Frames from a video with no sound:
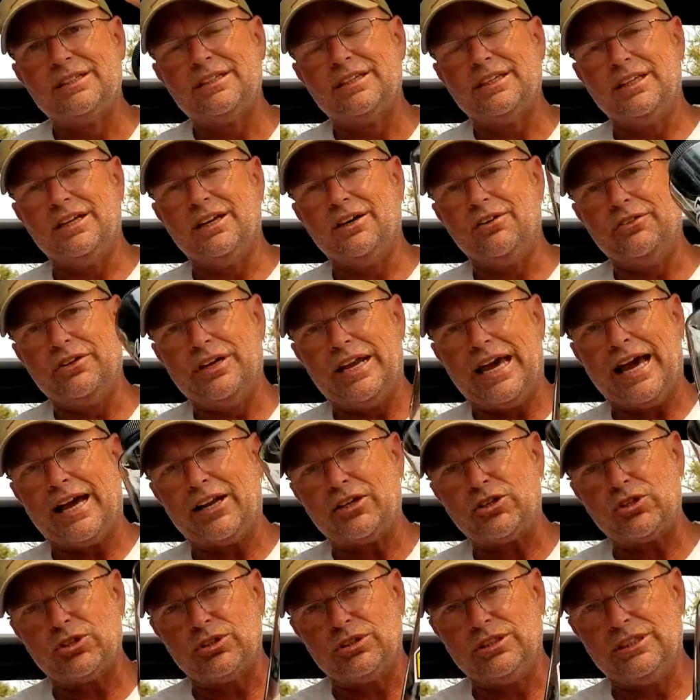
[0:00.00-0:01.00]
you know,
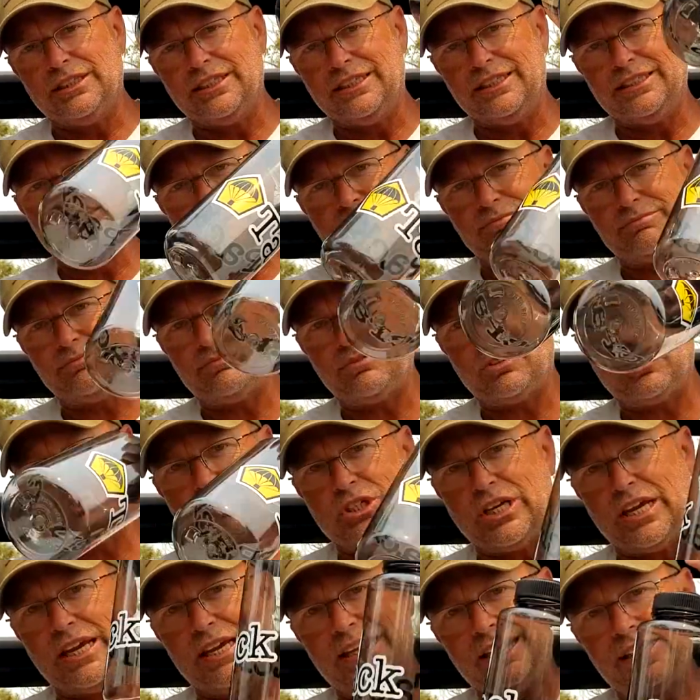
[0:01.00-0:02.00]
naturally
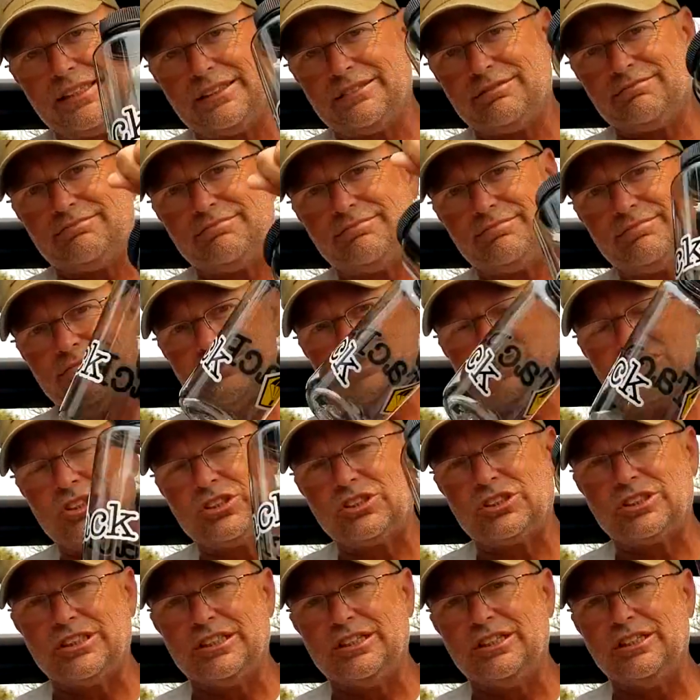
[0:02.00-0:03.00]
shake and
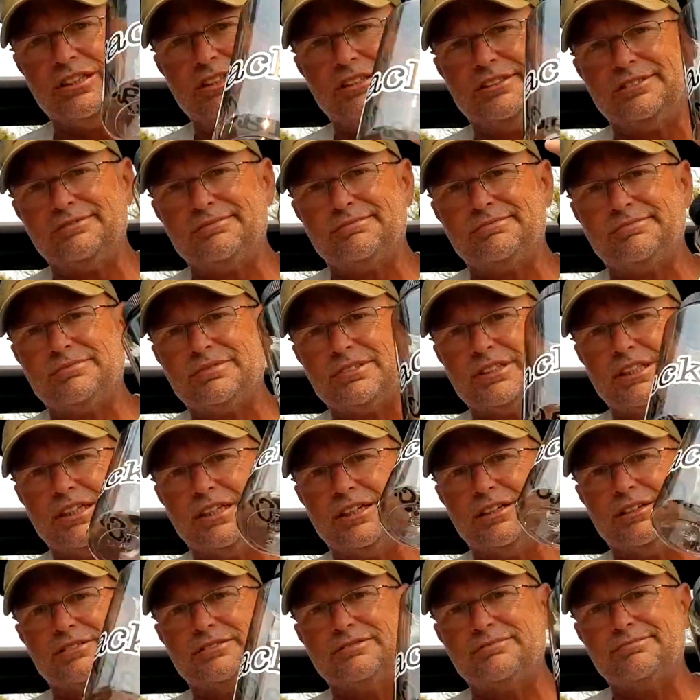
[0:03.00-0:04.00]
distill, you
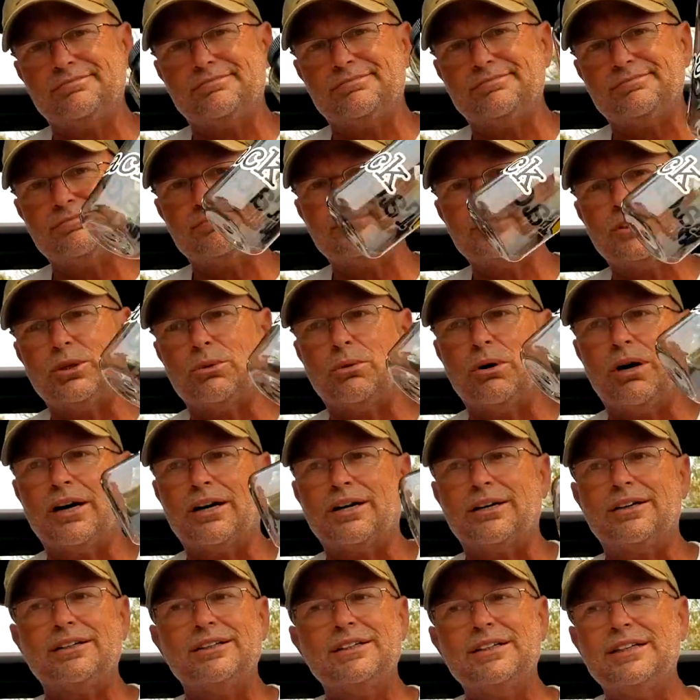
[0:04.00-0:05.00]
know, your
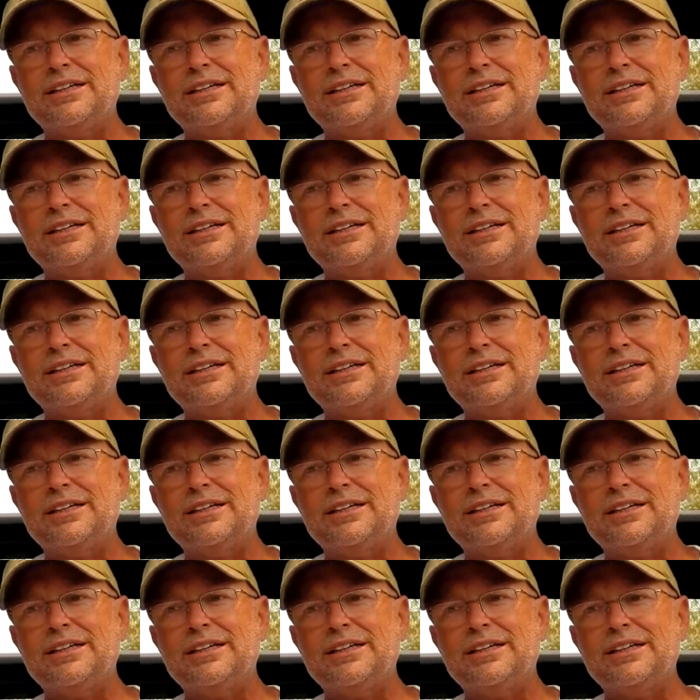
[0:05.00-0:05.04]
water.